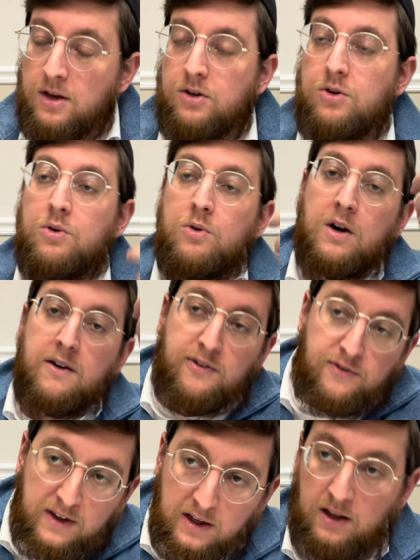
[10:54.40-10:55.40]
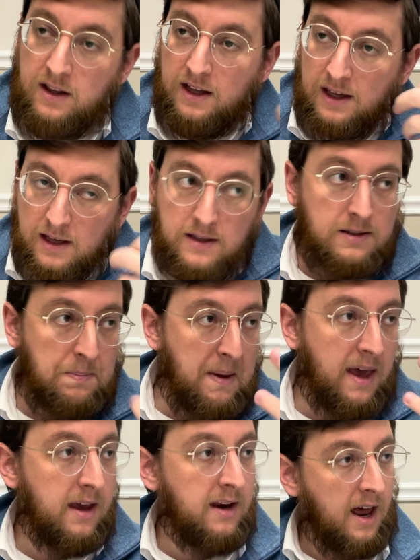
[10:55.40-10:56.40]
You feel his
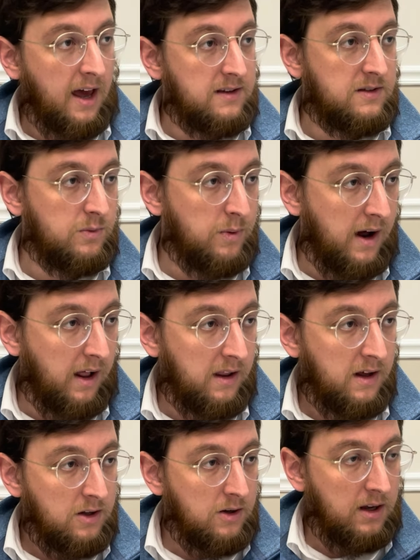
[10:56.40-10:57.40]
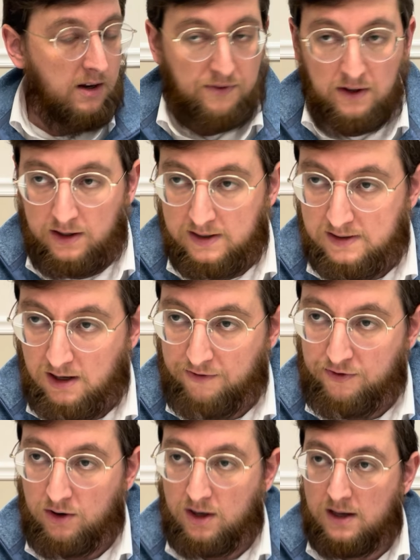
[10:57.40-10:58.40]
pain as well. You feel his
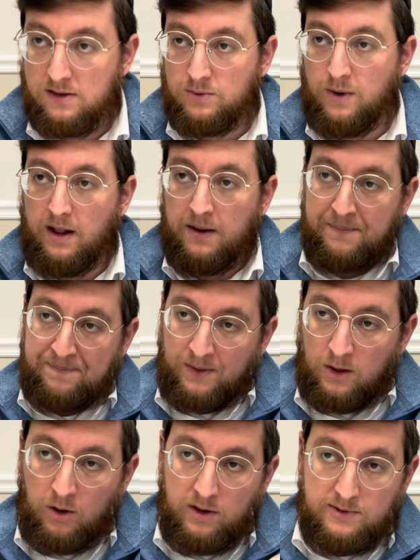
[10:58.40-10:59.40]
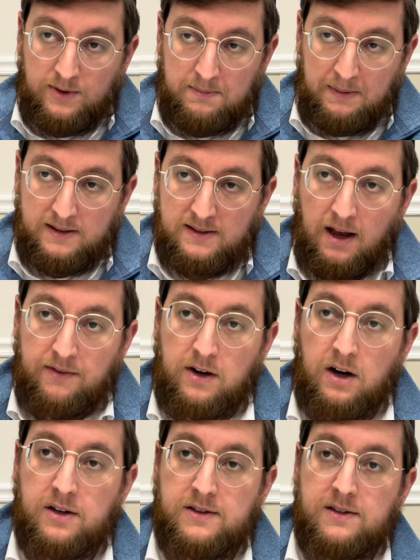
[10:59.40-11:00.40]
suffering as well. You know this with the matzav in
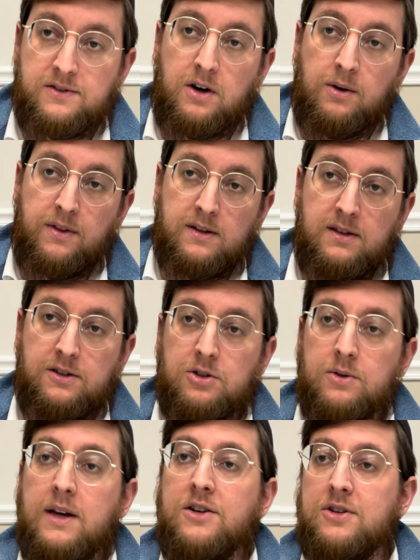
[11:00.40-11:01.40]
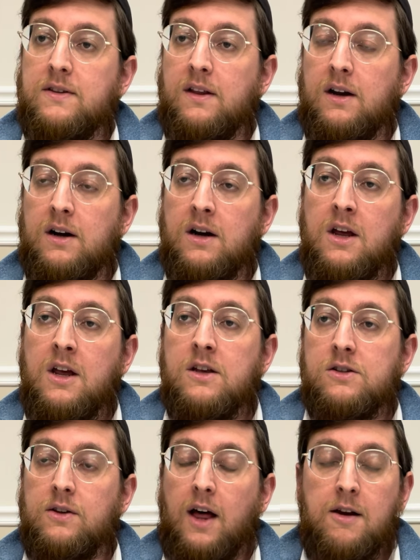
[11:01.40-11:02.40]
Eretz Yisrael, with the situation there.
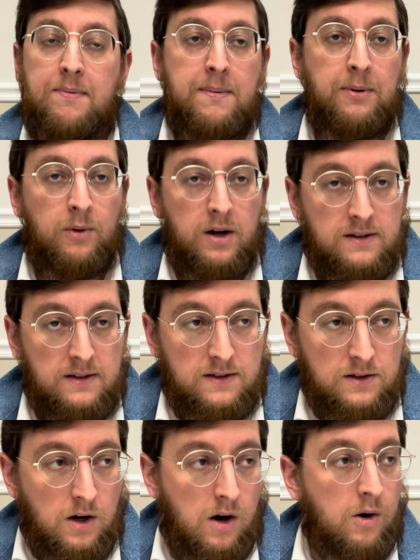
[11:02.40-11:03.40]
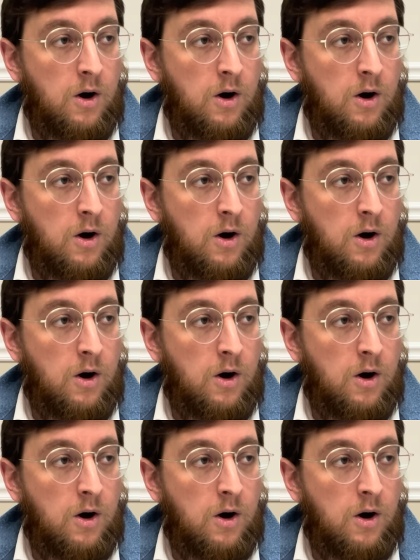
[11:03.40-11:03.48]
So a lot of people wanted to know,